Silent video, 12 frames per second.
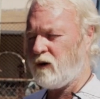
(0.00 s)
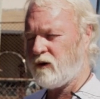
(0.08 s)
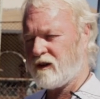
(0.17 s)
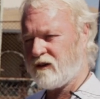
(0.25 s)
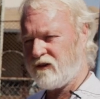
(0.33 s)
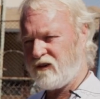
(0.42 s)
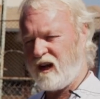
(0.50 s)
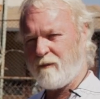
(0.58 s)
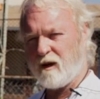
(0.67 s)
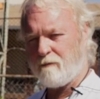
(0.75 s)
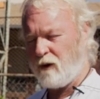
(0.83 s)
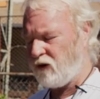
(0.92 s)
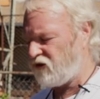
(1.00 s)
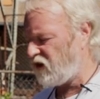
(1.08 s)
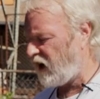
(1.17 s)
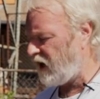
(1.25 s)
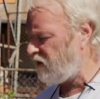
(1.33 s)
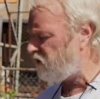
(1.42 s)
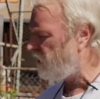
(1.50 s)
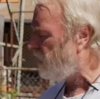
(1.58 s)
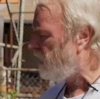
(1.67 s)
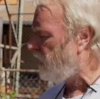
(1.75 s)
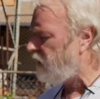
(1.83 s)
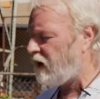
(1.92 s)
We want it the same on both sides.
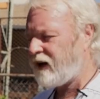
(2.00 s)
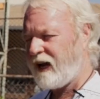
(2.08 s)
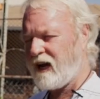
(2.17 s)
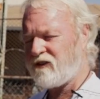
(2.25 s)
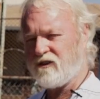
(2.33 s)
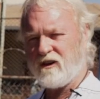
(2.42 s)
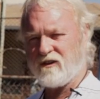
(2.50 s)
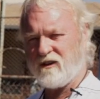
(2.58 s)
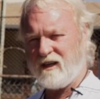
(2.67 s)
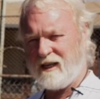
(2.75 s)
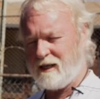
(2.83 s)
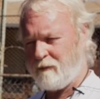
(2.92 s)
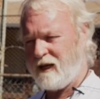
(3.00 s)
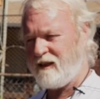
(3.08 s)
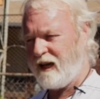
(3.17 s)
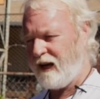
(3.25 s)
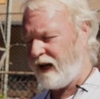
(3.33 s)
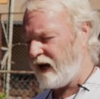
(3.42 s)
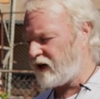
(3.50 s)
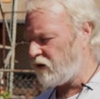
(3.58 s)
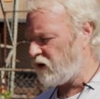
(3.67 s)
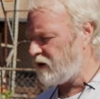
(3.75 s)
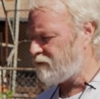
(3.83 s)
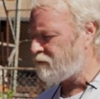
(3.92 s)
Now caster doesn't need to be that
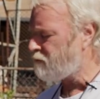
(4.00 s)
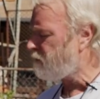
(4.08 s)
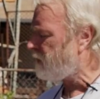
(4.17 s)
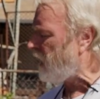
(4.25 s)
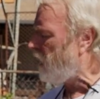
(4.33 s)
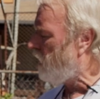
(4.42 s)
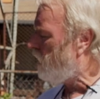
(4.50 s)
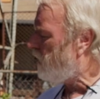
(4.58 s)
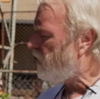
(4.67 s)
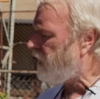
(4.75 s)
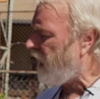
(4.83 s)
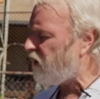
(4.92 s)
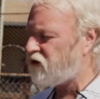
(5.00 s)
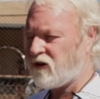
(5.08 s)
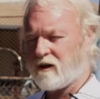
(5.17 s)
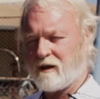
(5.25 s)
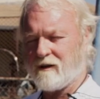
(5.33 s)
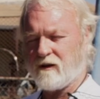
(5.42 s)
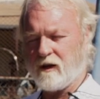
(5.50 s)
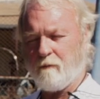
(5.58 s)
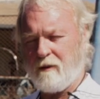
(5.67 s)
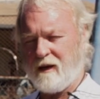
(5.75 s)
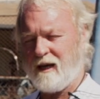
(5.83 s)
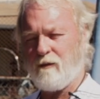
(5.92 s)
accurate. Caster
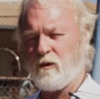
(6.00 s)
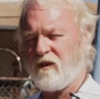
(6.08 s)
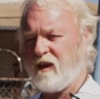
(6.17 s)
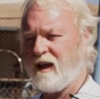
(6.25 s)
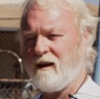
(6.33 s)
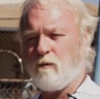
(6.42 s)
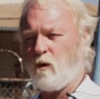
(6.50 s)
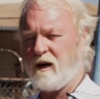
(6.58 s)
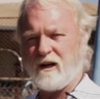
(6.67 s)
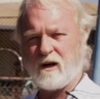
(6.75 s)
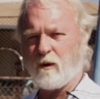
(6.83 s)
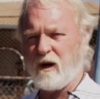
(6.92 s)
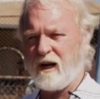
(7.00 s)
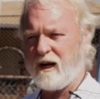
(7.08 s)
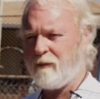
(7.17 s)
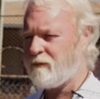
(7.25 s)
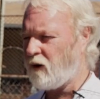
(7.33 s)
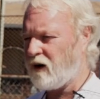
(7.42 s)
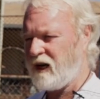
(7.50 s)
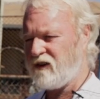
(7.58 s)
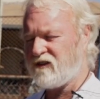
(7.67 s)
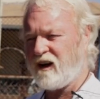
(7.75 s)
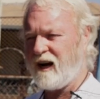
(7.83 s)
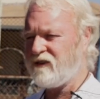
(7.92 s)
can be within one degree on
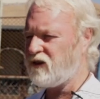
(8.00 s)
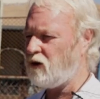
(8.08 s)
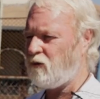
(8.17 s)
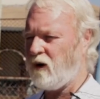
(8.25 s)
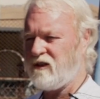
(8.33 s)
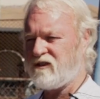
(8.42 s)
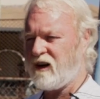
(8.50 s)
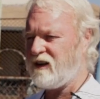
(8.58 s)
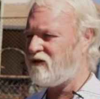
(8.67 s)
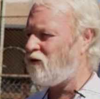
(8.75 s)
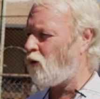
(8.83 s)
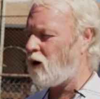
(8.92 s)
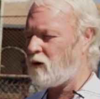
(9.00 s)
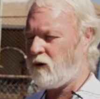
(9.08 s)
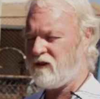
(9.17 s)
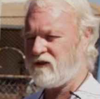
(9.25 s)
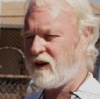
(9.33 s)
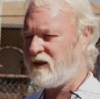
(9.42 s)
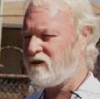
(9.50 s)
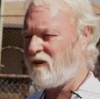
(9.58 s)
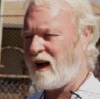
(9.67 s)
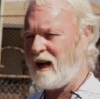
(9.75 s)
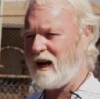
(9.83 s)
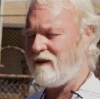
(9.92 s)
each side. So if one side's four and one side's
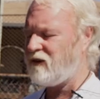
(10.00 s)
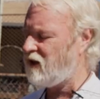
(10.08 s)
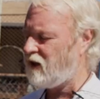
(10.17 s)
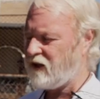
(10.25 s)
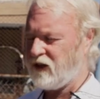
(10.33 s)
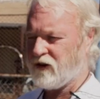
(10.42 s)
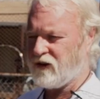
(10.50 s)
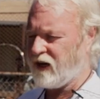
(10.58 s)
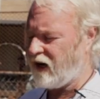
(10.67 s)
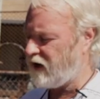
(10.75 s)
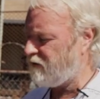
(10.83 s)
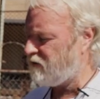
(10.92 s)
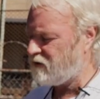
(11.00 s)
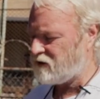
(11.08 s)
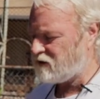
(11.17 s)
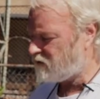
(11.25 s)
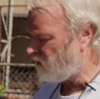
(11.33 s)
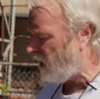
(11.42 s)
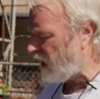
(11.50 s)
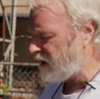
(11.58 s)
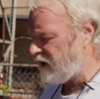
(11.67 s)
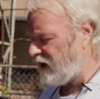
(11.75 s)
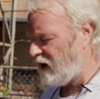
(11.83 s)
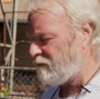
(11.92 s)
five, you're done.
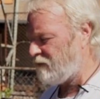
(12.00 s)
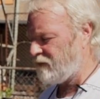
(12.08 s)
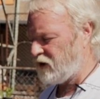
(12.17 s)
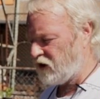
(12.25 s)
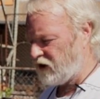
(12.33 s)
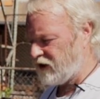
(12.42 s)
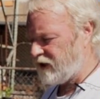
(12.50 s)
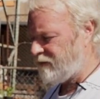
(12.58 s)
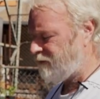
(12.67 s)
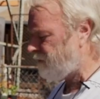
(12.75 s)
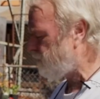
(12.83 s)
Lock it up, you're good.